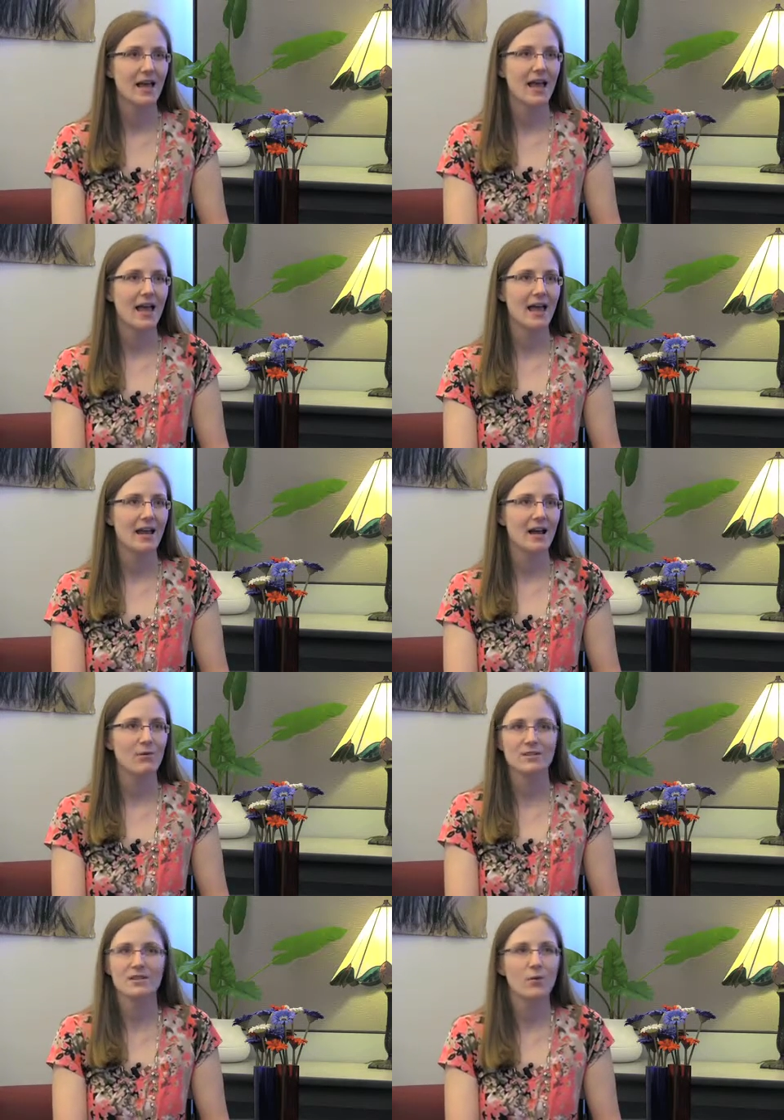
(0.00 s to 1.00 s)
And I
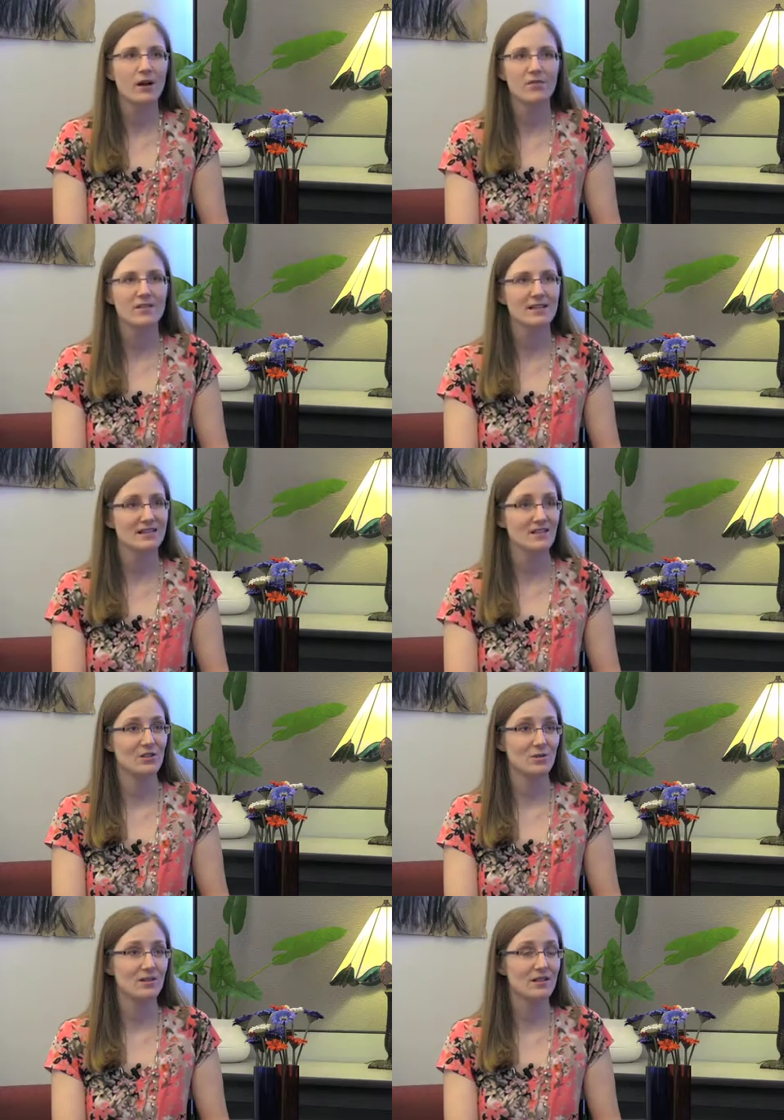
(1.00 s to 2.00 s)
wasn't aware of this as a
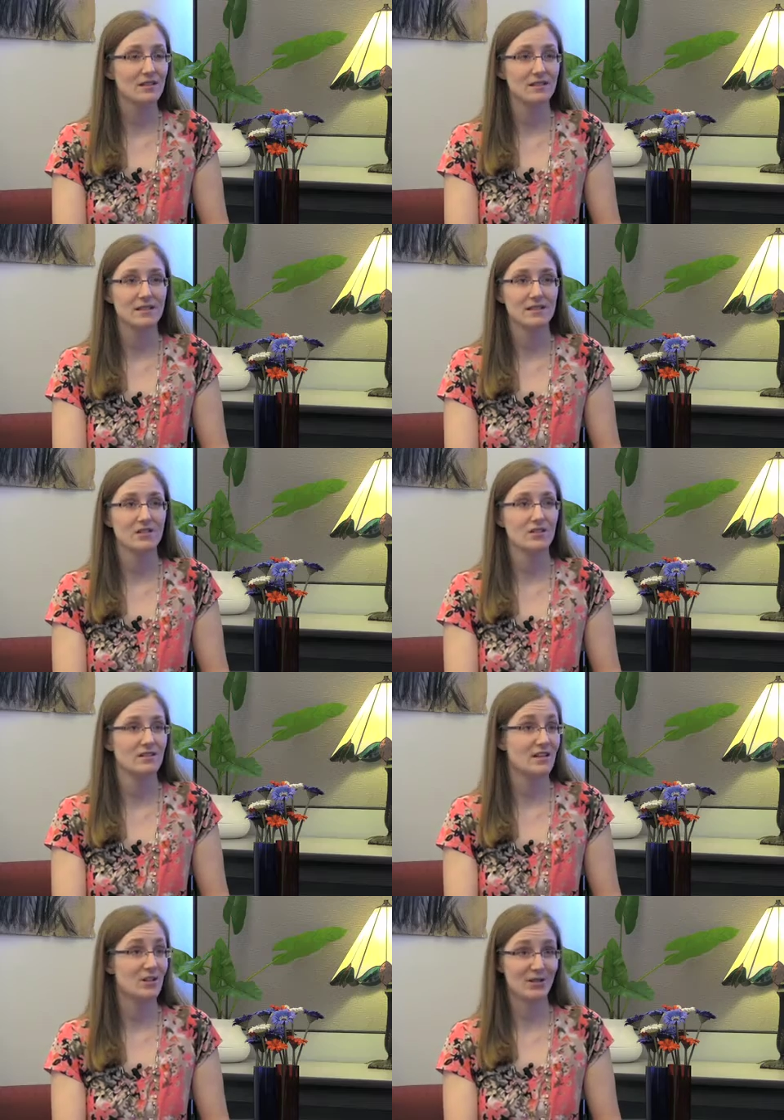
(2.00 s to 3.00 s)
student, that such a
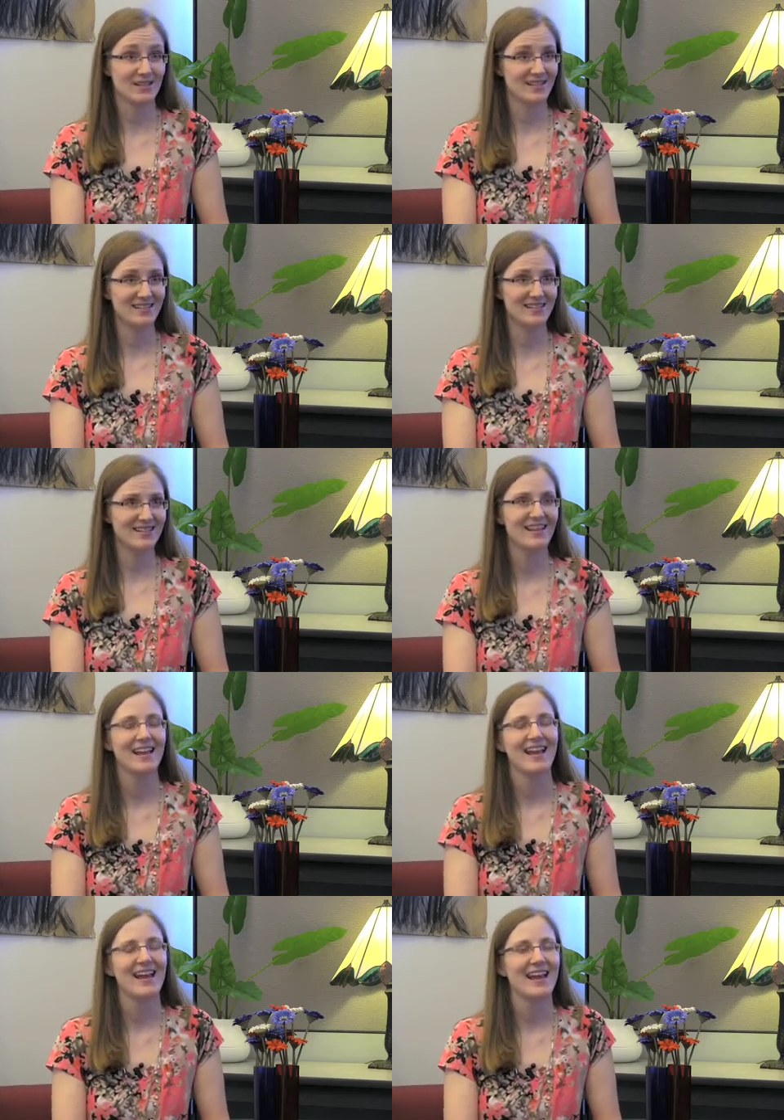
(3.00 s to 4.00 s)
center existed,
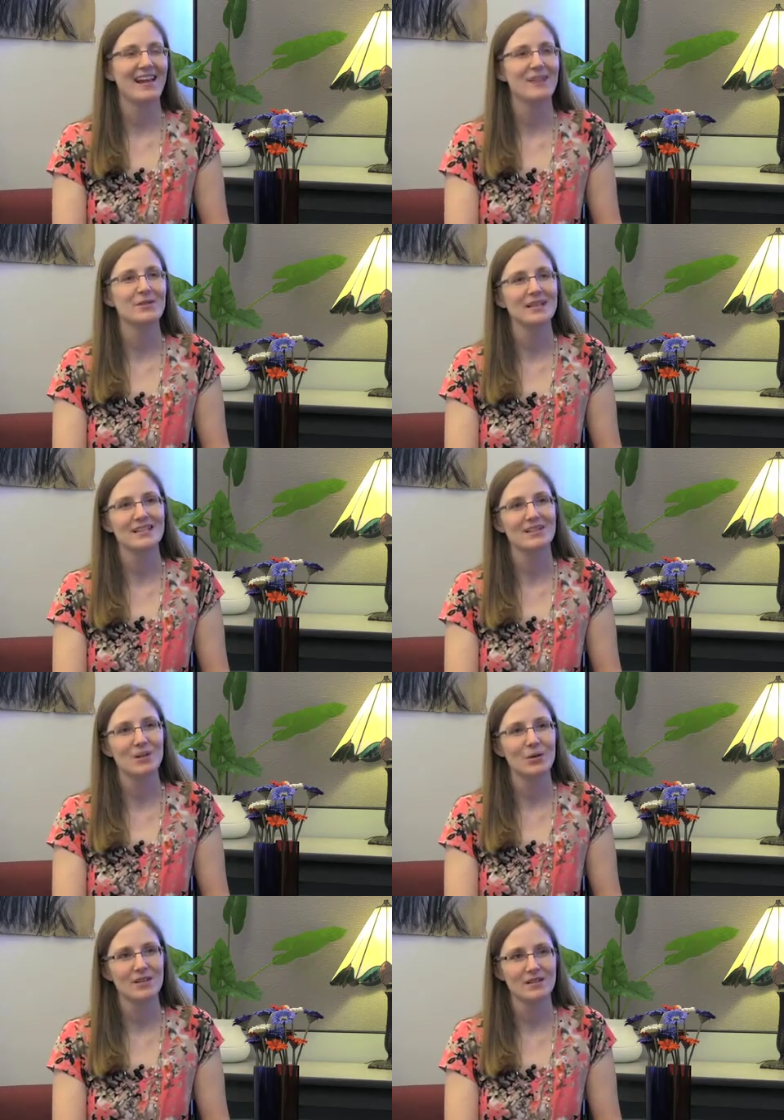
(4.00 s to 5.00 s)
and I really didn't
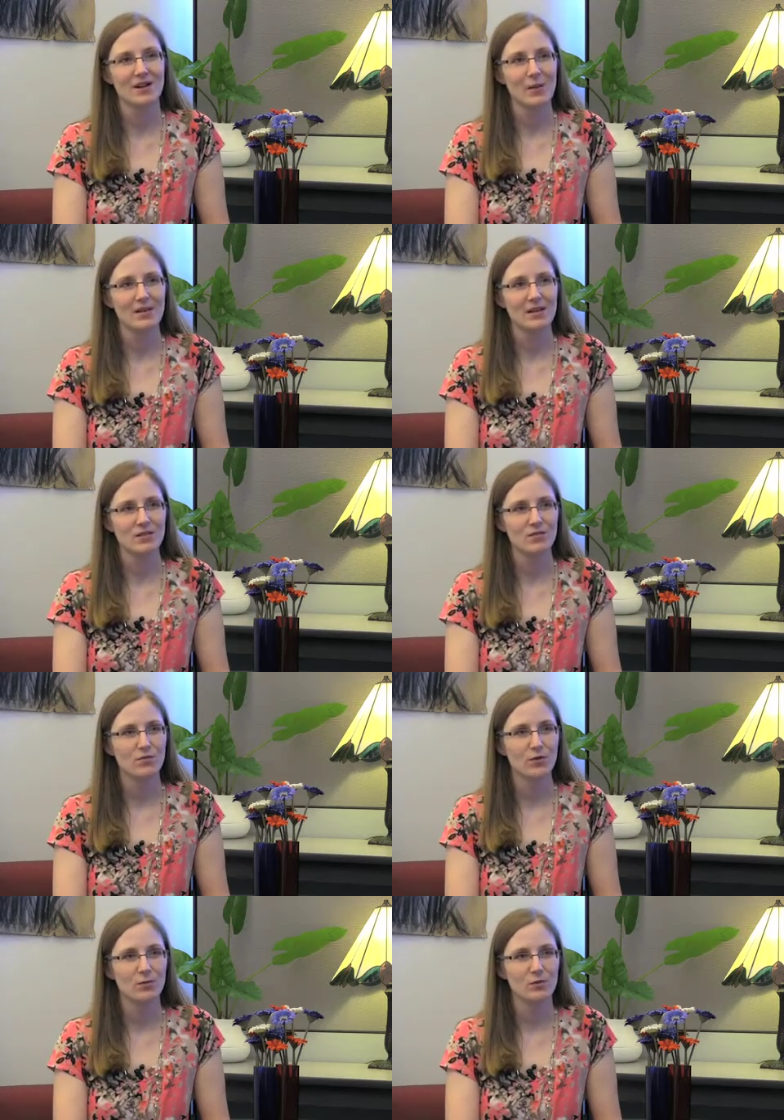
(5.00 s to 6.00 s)
know what these accommodation
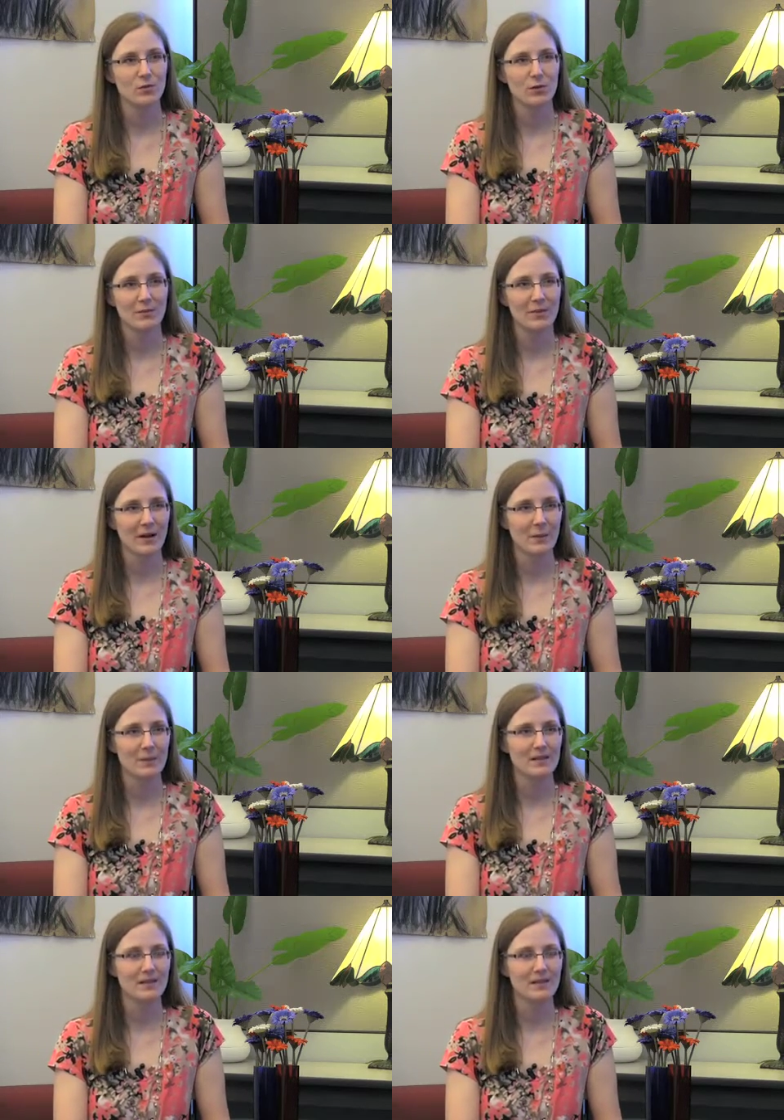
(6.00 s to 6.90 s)
forms were about.